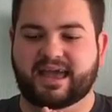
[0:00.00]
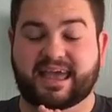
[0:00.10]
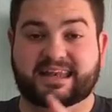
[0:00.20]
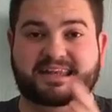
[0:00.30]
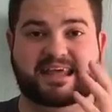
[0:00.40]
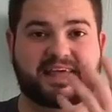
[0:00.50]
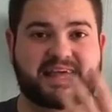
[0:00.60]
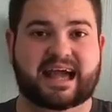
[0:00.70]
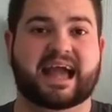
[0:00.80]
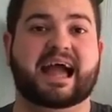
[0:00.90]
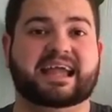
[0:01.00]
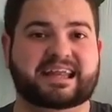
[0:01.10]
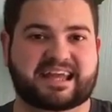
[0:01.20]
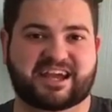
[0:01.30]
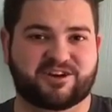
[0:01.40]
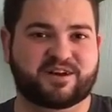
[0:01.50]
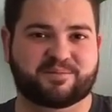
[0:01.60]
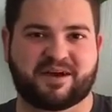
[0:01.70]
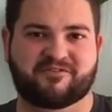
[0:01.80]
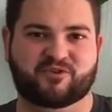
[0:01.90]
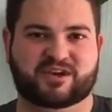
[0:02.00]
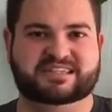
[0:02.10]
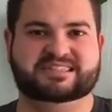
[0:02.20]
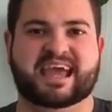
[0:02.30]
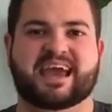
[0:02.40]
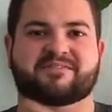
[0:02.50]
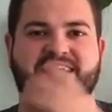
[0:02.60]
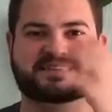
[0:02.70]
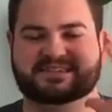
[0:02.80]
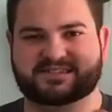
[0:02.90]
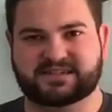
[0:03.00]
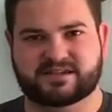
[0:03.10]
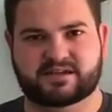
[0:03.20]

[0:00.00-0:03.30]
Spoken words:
And I can hear it in my voice. I have like this